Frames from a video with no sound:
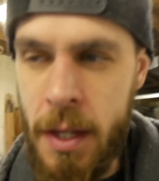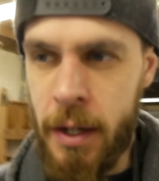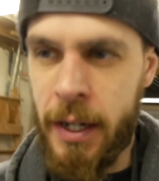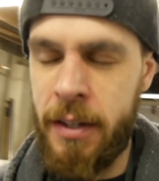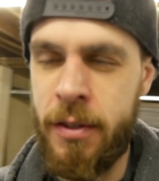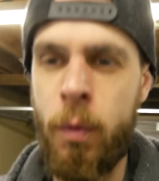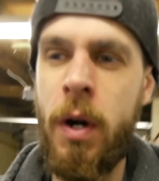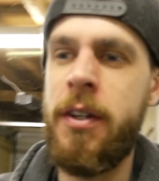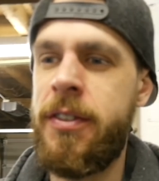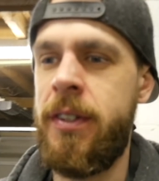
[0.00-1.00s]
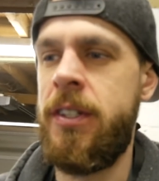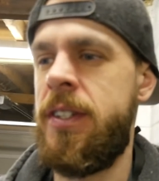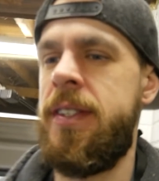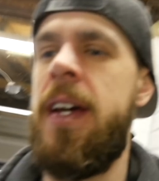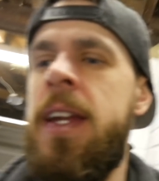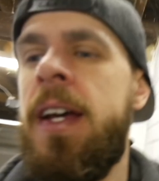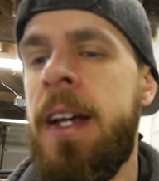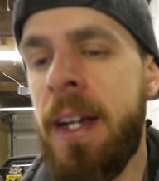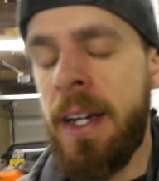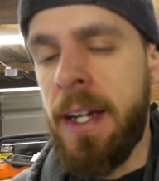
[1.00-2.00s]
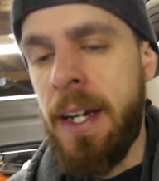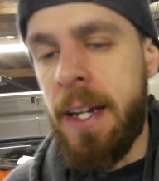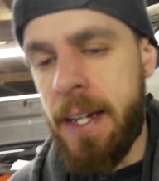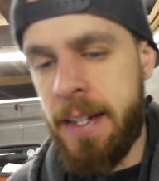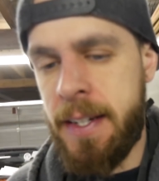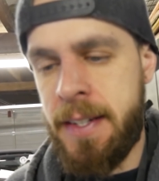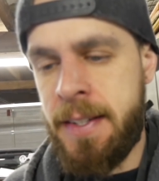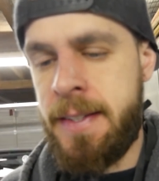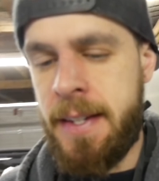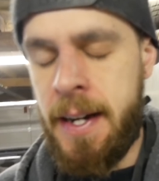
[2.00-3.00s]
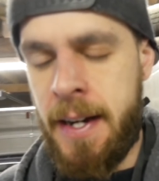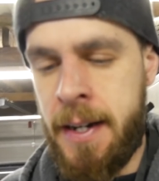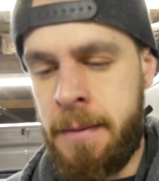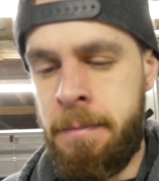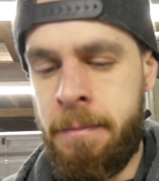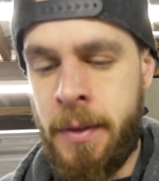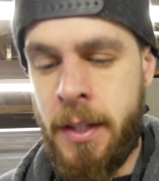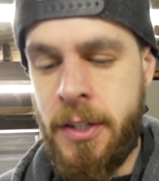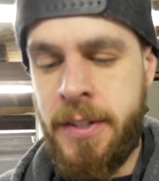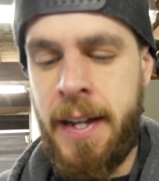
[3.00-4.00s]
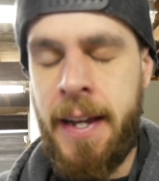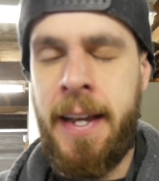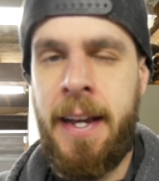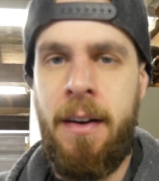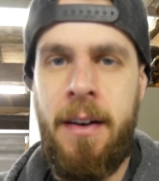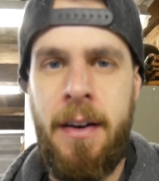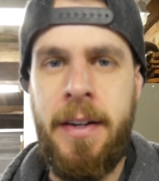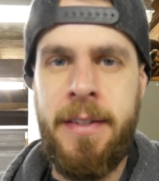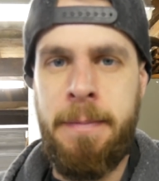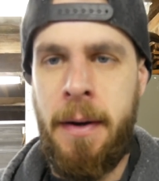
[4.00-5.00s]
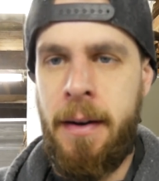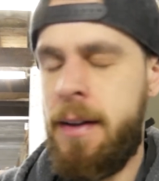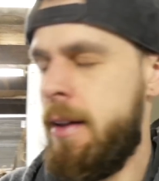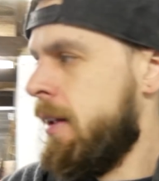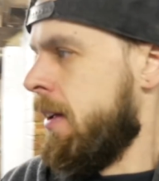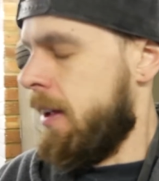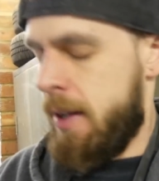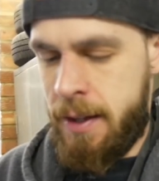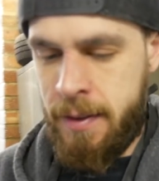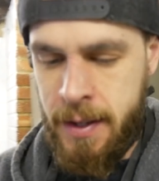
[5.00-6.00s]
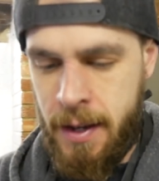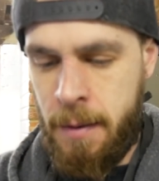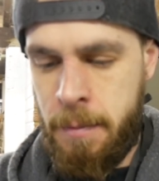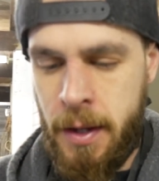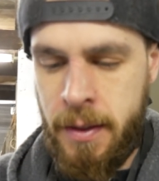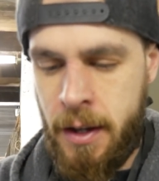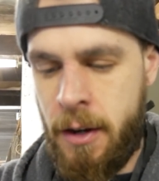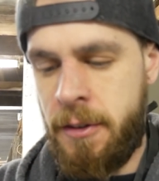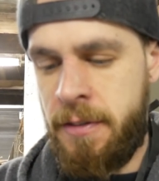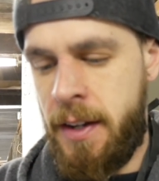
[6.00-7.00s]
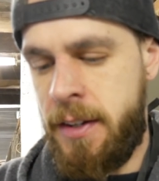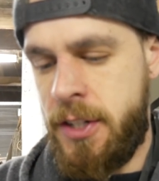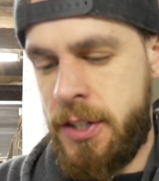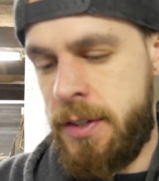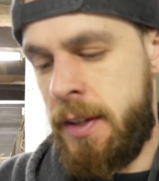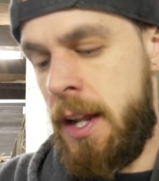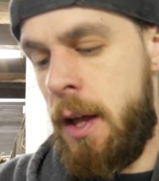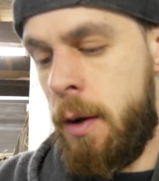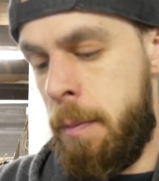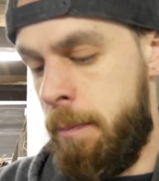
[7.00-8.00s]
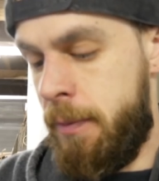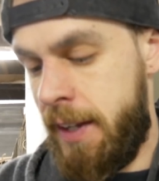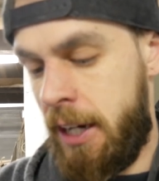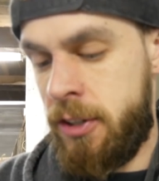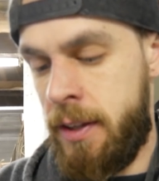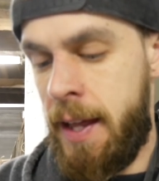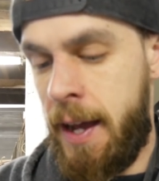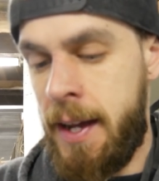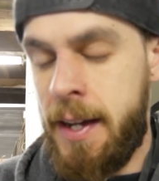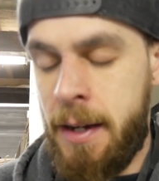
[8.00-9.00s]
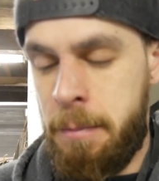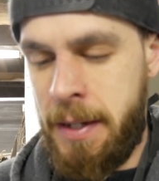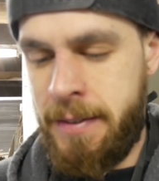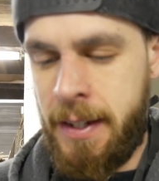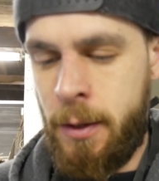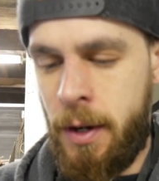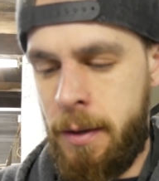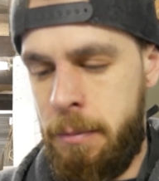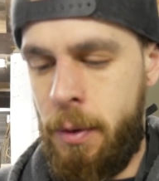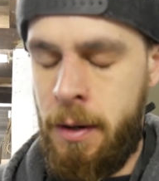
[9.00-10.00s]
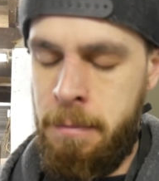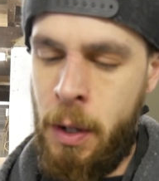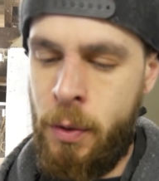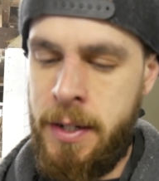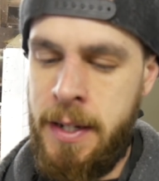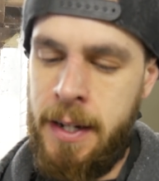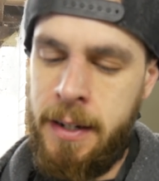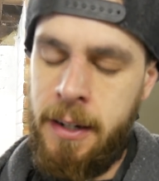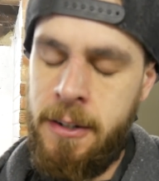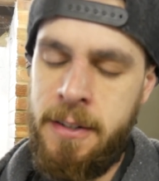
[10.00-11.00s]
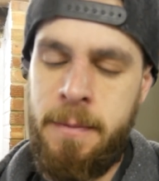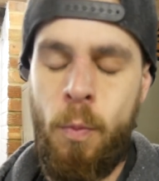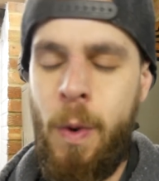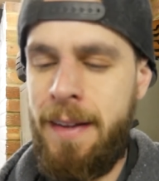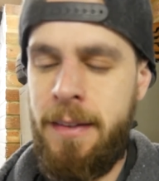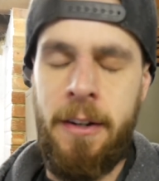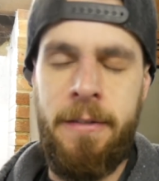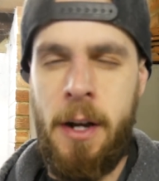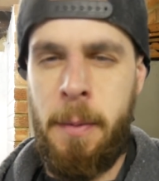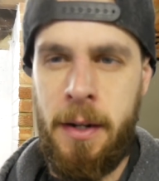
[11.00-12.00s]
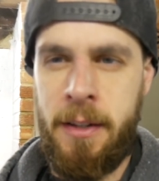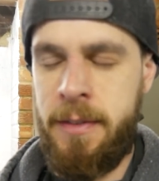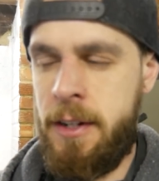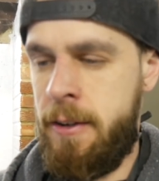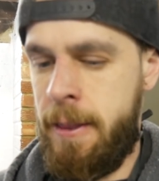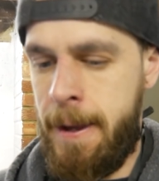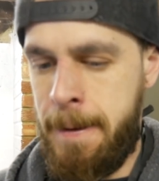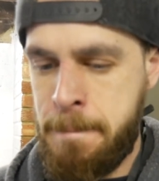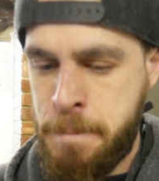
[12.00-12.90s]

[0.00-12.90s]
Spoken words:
Okay, so what I was doing just then is just taking out a high spot in the over fender, just on the lower section there. Basically where I moulded it and kind of just whacked a load of fiberglass filler in there.